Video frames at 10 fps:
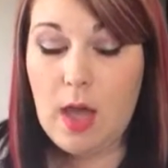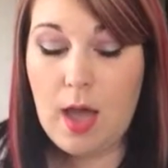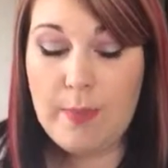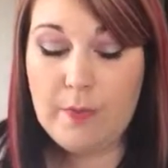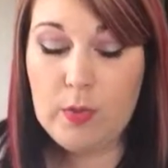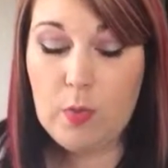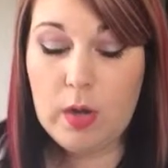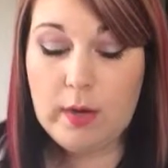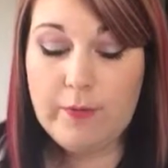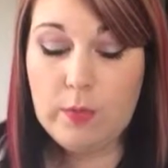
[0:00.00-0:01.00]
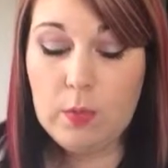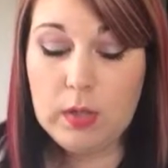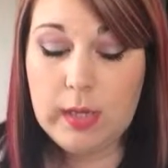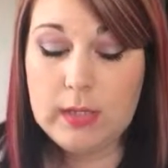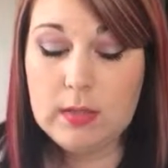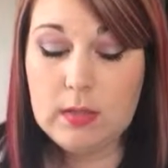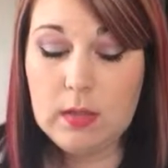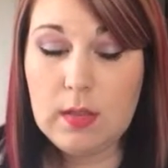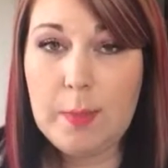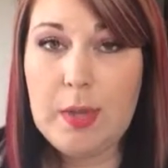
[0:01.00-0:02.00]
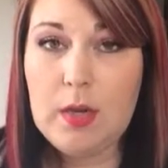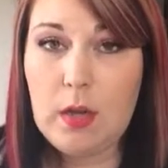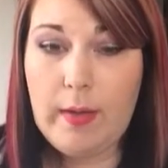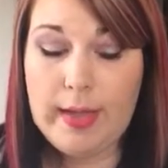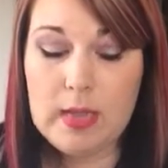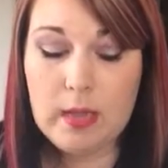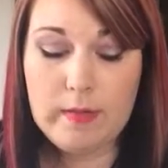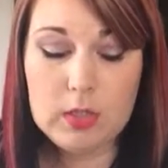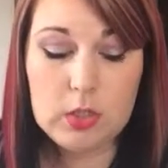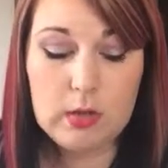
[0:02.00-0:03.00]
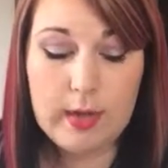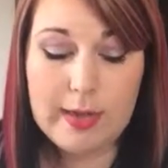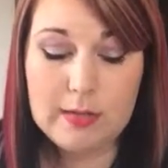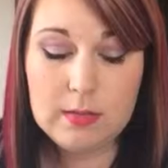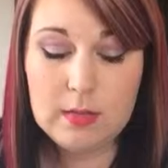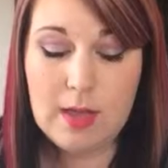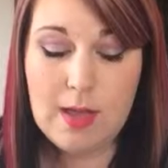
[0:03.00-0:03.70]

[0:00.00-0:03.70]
If you want a full list, let me know. I can give it to you guys.